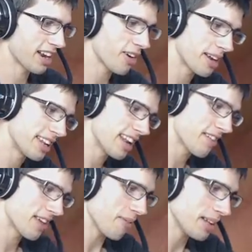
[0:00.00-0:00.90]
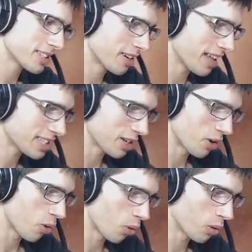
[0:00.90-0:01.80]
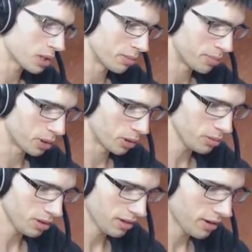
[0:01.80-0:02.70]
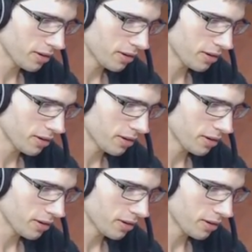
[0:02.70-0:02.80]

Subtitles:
I know I didn't have that one, so that's an awesome pull.